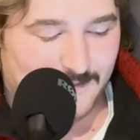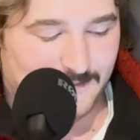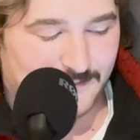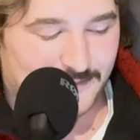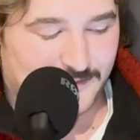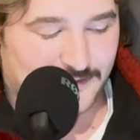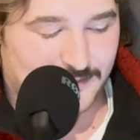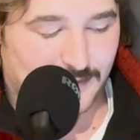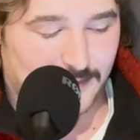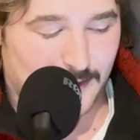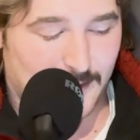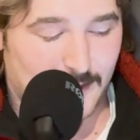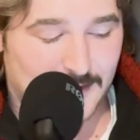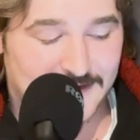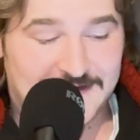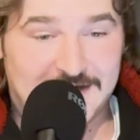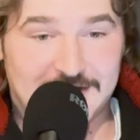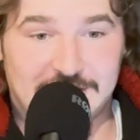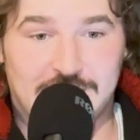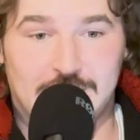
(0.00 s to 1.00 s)
promotes
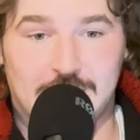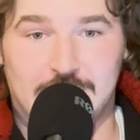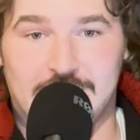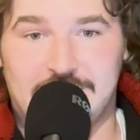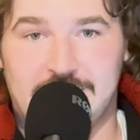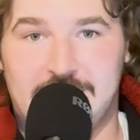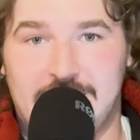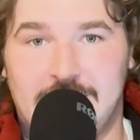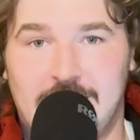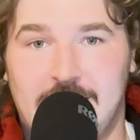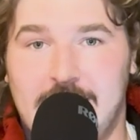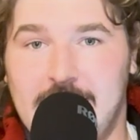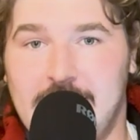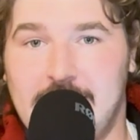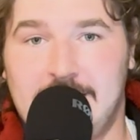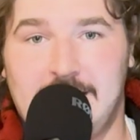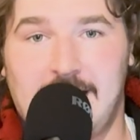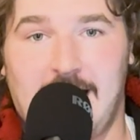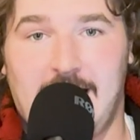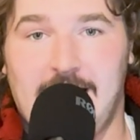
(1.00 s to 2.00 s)
distrust.
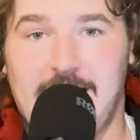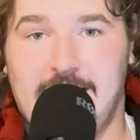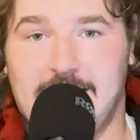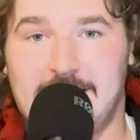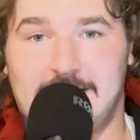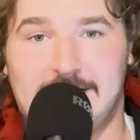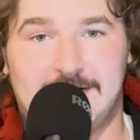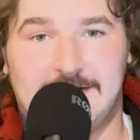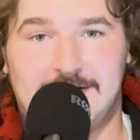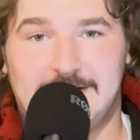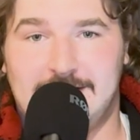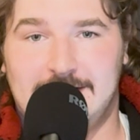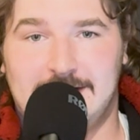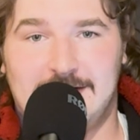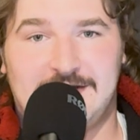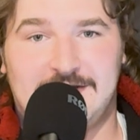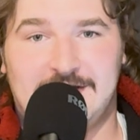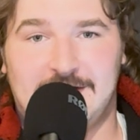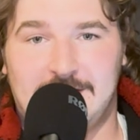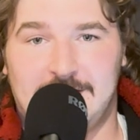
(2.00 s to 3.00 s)
Hey,
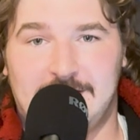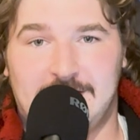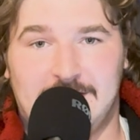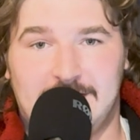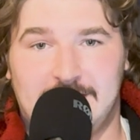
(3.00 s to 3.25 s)
listen.